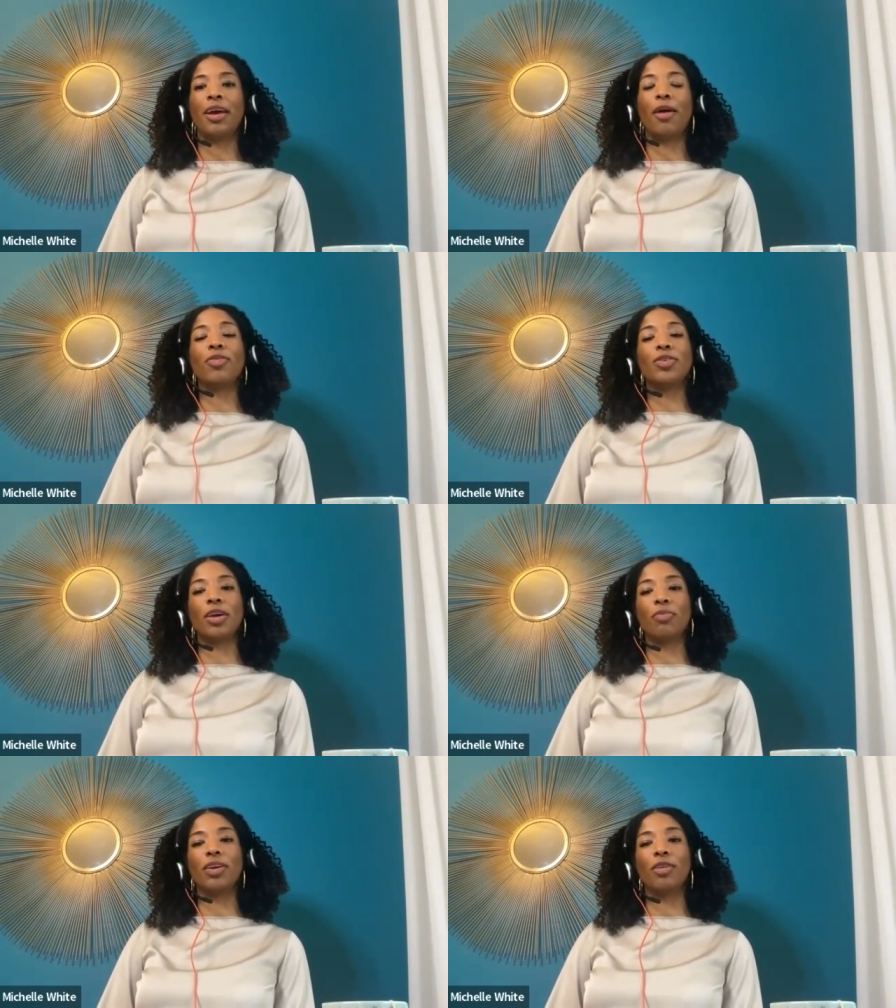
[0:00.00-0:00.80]
Half the
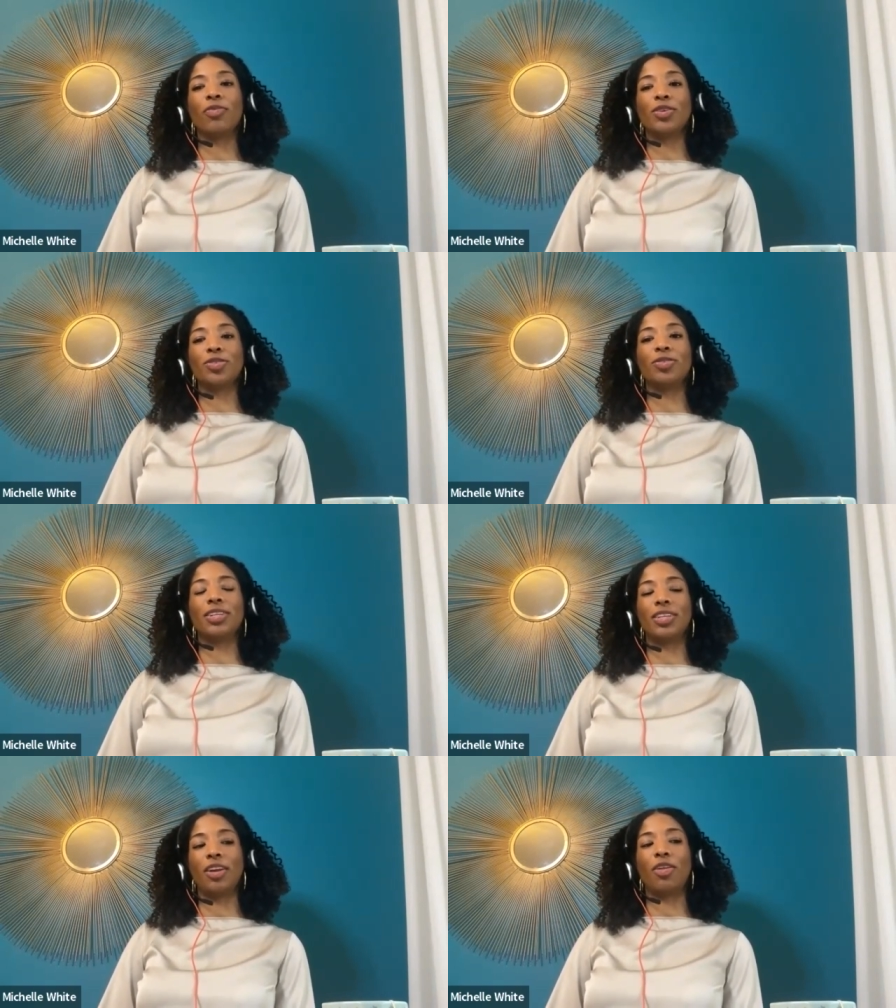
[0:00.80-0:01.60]
time we get
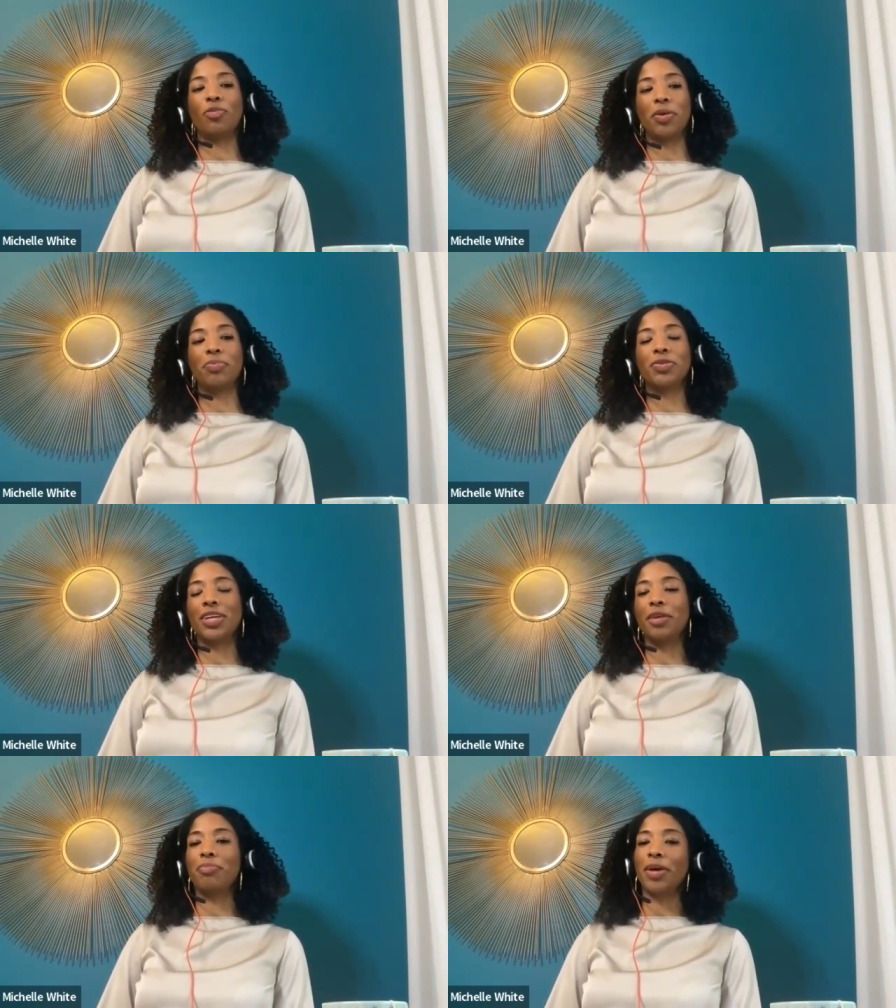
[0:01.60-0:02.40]
frustrated at other people
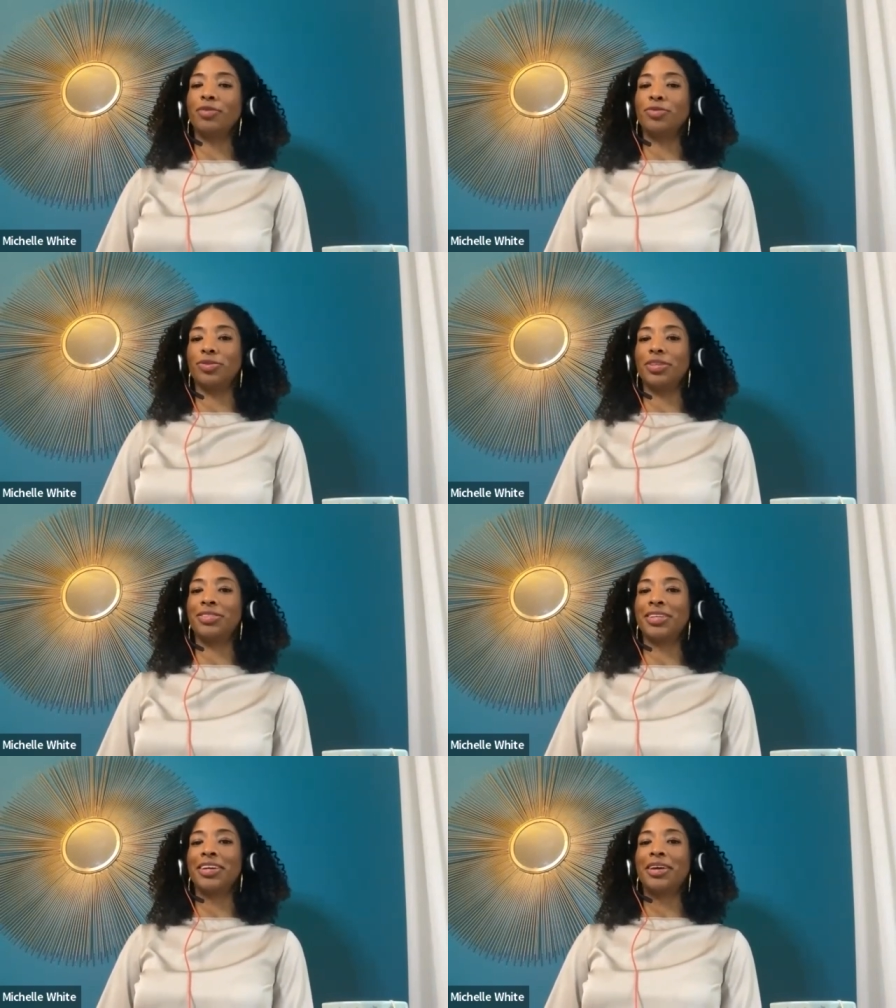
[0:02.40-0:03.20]
setting
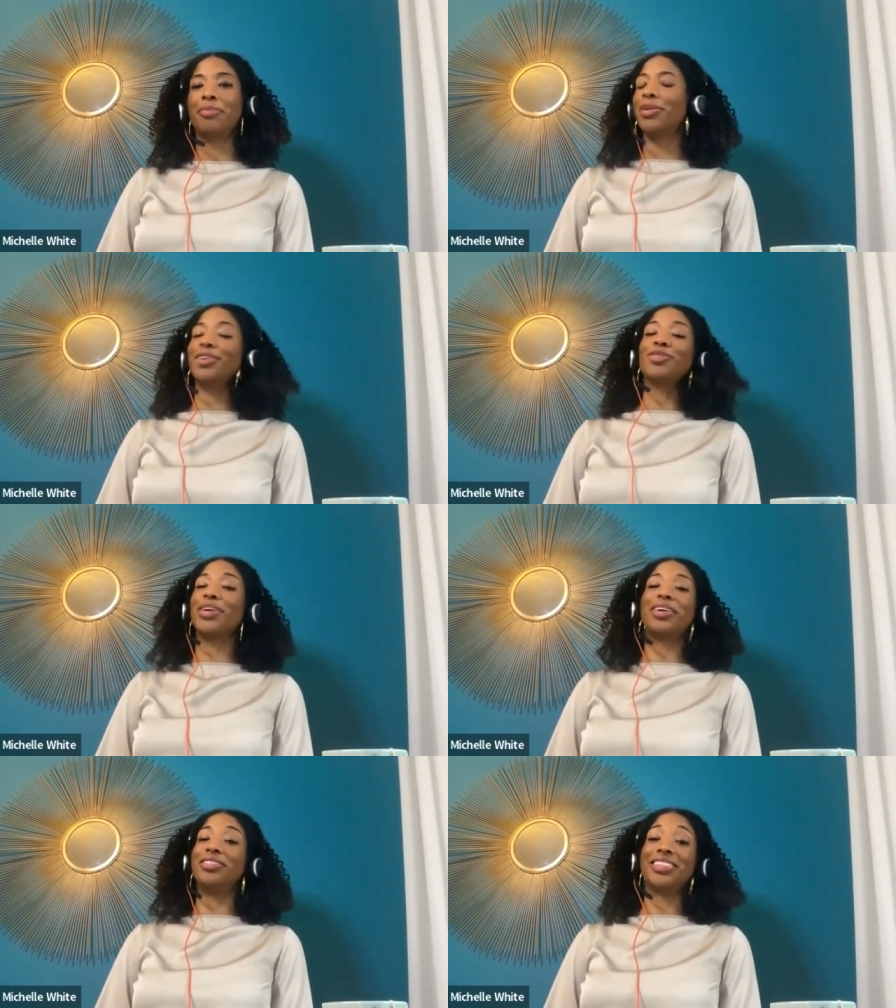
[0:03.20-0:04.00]
boundaries because we
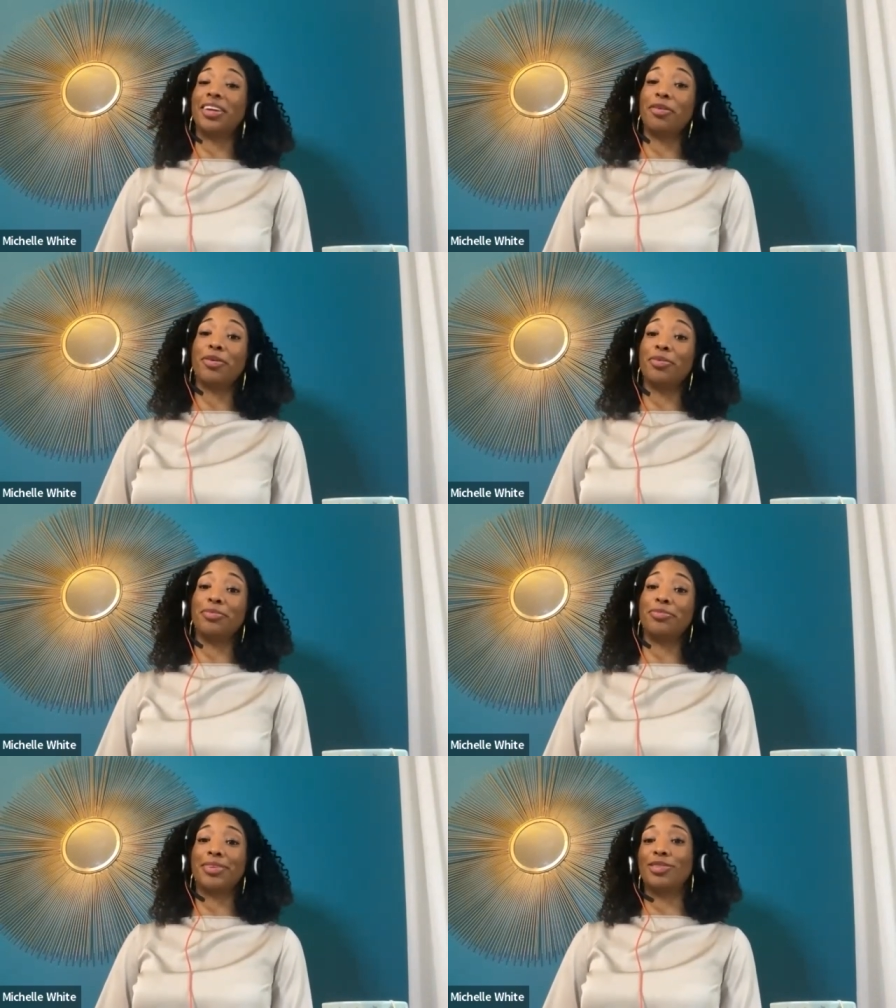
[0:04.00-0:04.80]
couldn't set our own.
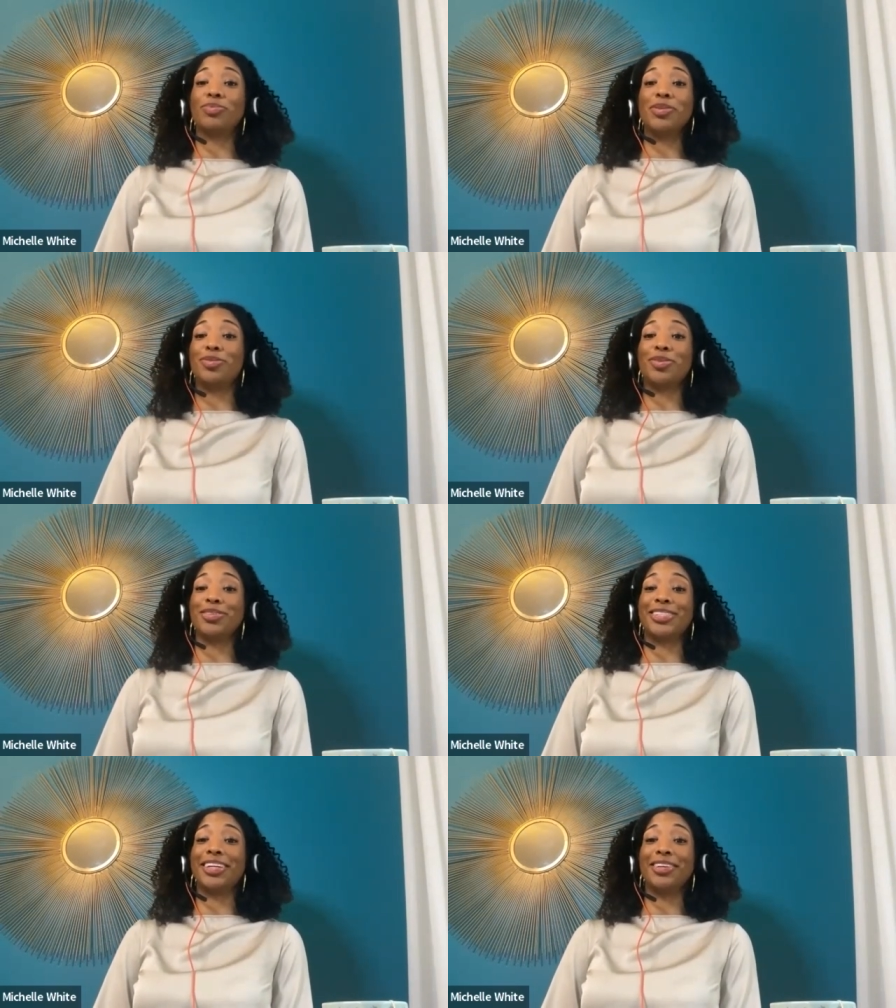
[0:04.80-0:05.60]
Because when you
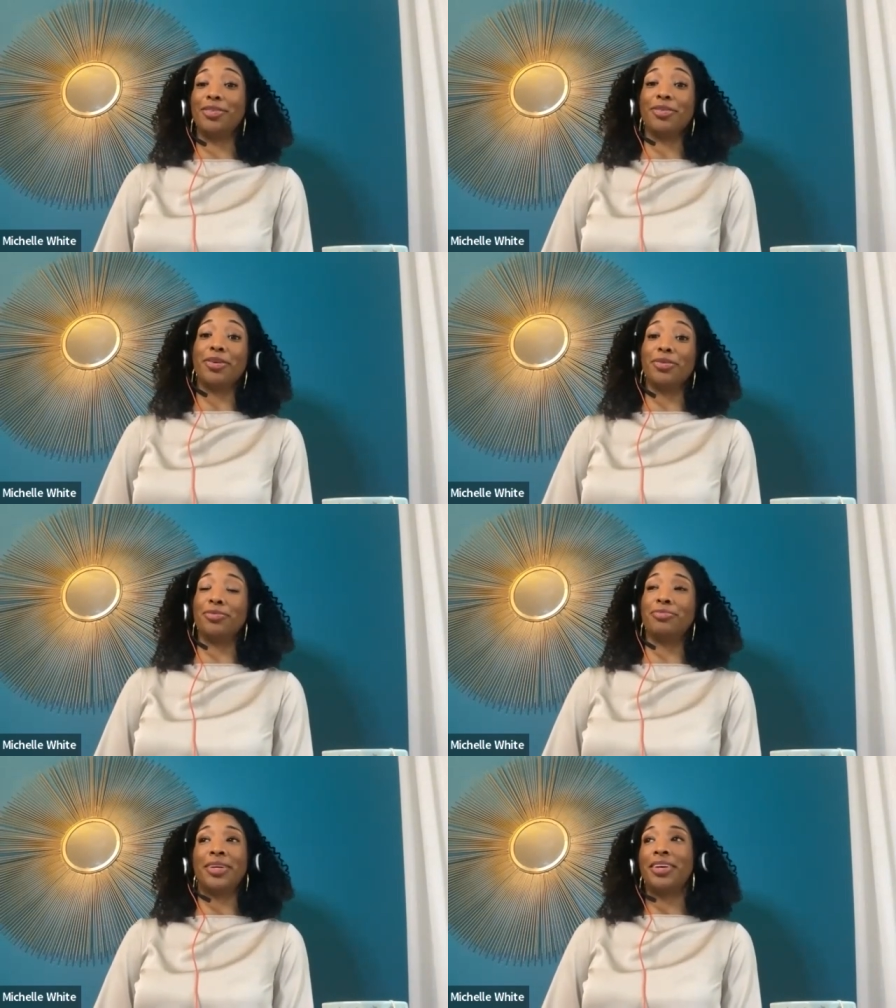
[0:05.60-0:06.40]
start setting your
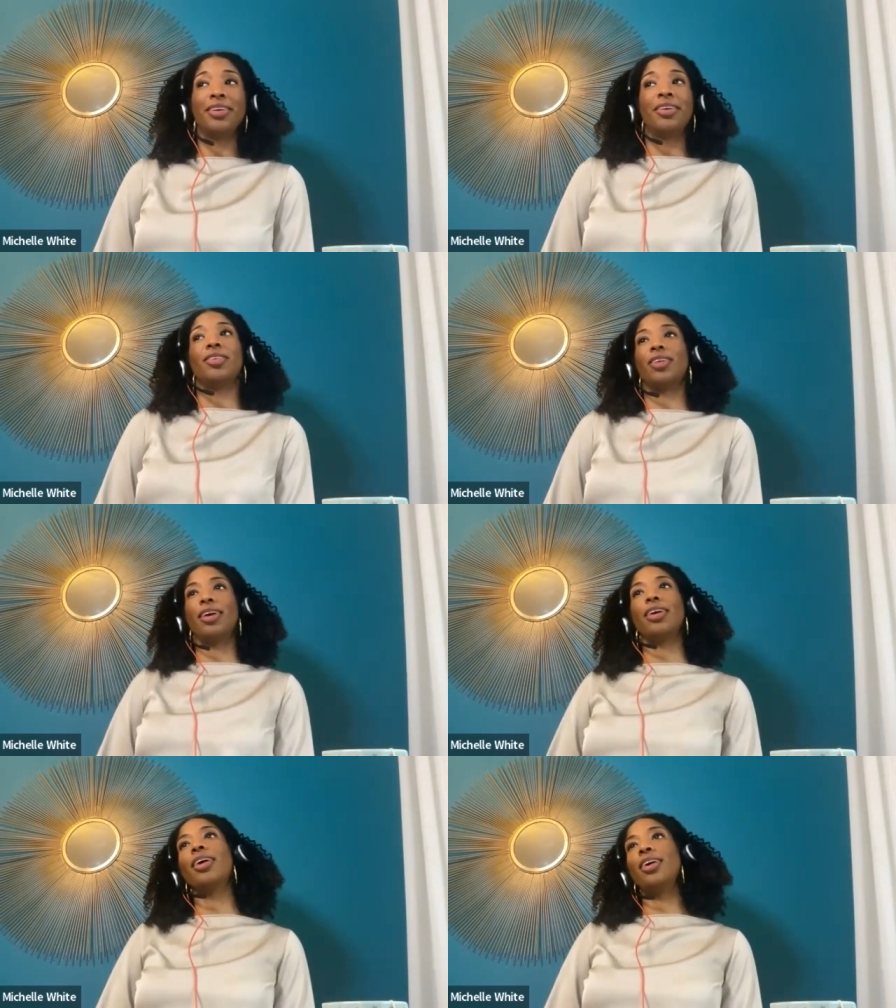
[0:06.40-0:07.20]
own, you're
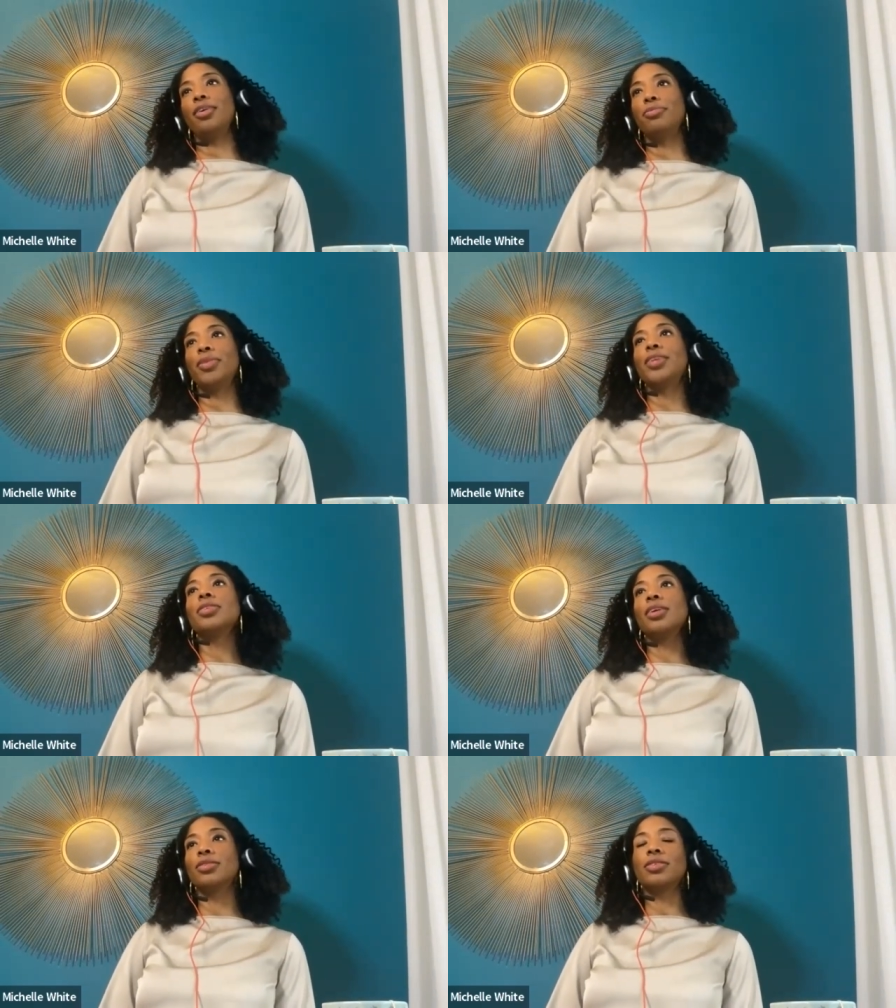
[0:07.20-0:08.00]
like, ah, that
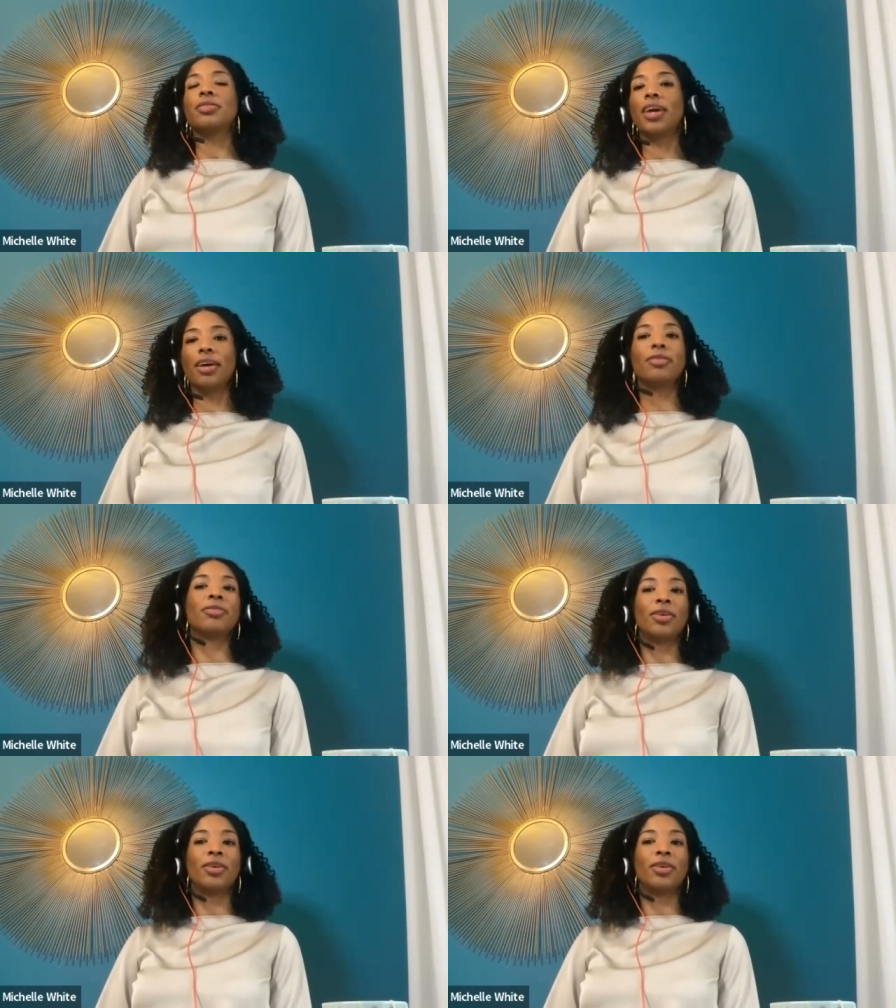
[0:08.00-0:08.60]
sucks. Okay.